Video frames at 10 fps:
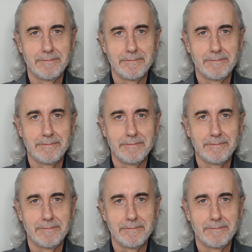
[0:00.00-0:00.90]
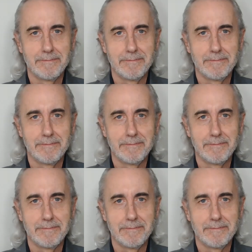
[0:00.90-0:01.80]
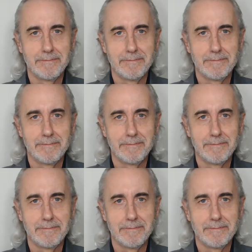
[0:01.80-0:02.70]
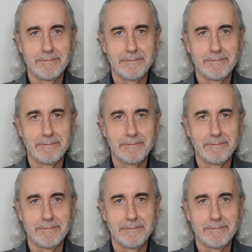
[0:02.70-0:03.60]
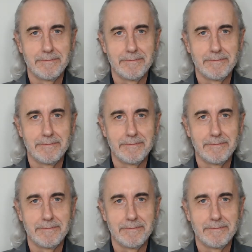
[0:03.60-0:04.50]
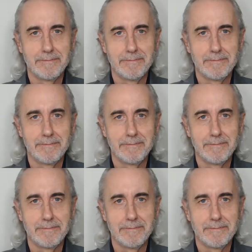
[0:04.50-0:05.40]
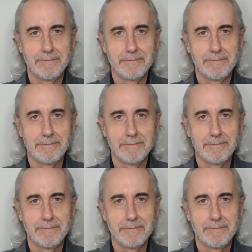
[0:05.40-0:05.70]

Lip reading: The face doesn't move, so there is nothing to read.